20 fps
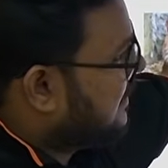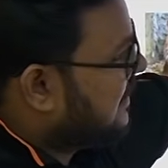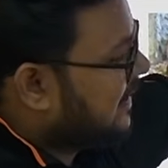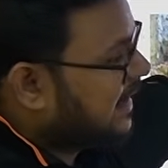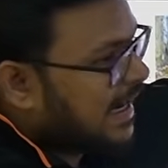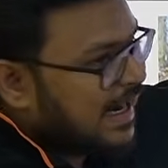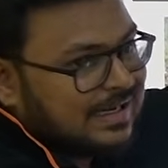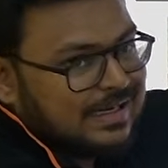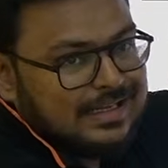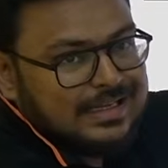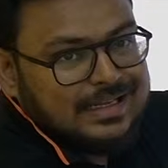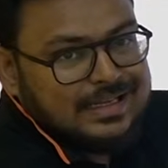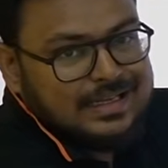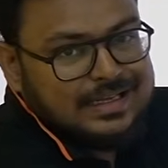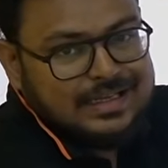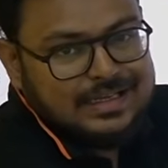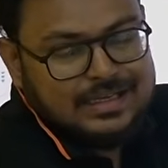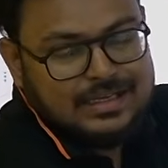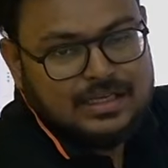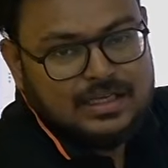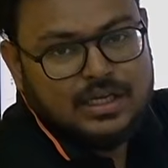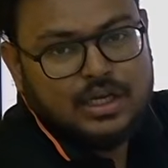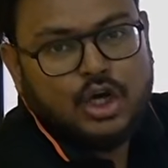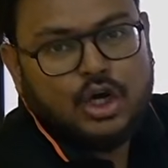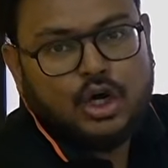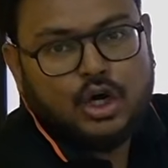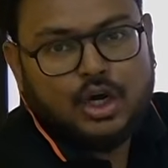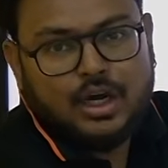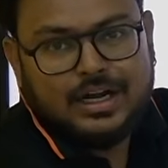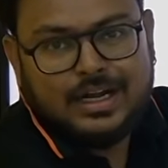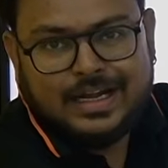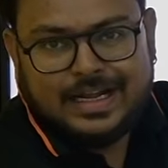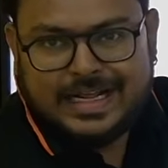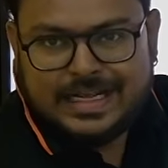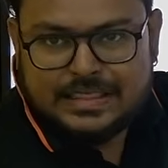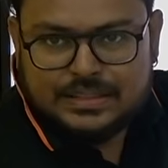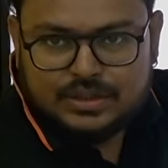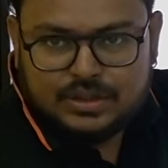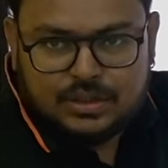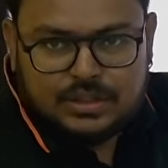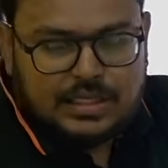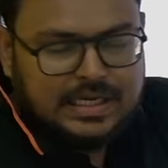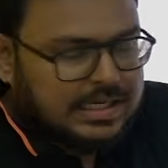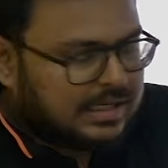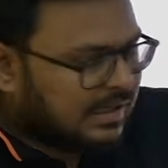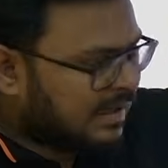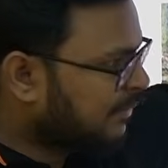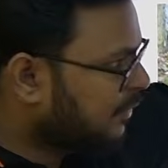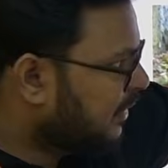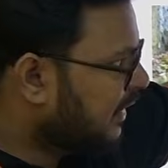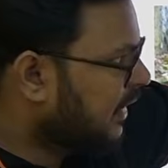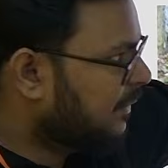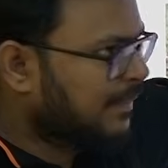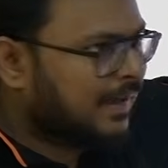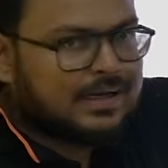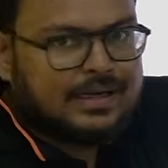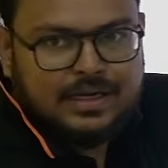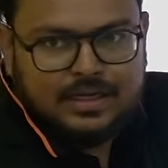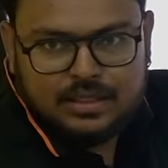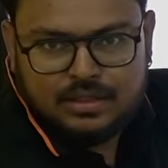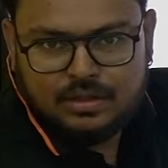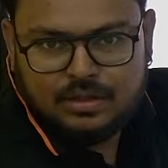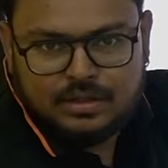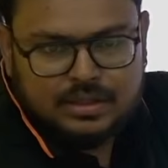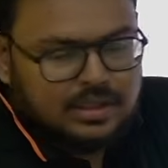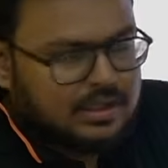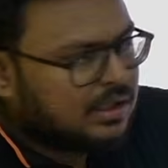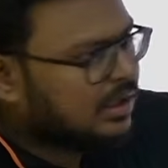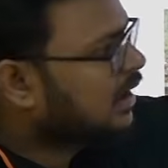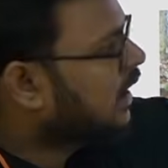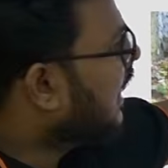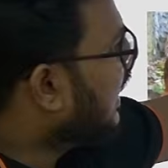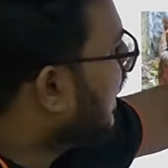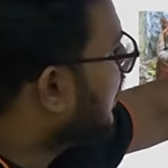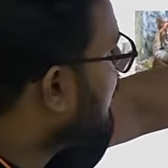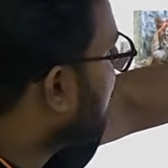a category or taxon. I'll come to that part later on. As